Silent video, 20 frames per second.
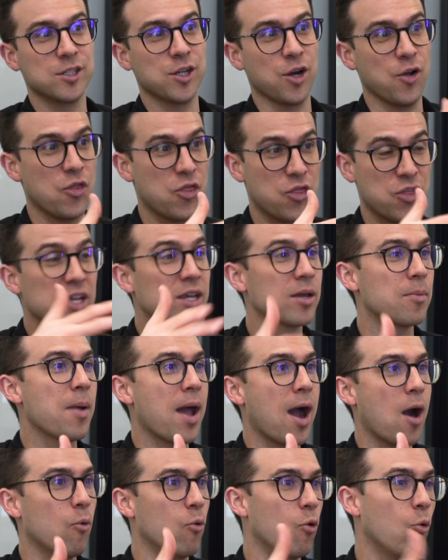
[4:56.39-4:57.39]
you know, think
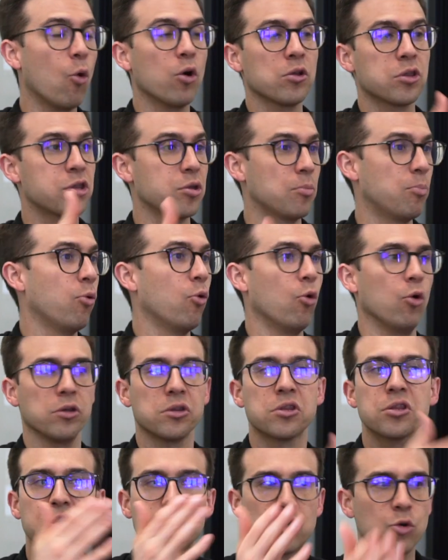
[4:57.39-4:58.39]
about, well, what
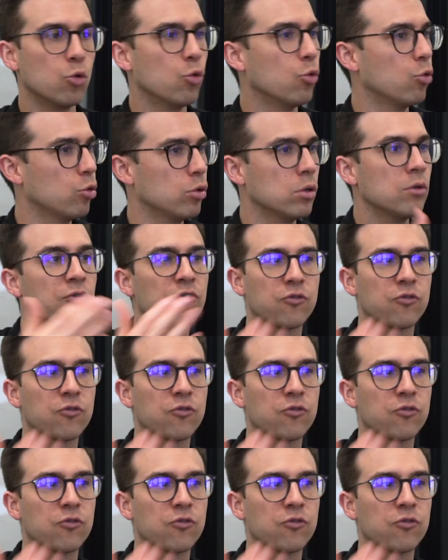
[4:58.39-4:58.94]
support, school,